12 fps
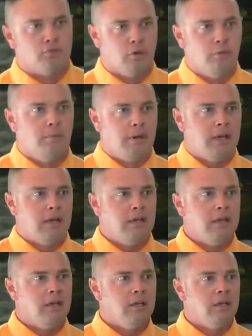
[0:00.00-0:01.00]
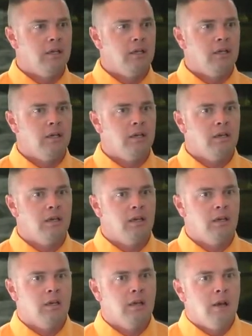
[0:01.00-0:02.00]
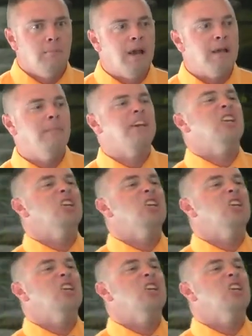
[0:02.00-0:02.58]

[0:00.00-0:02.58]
to me, may be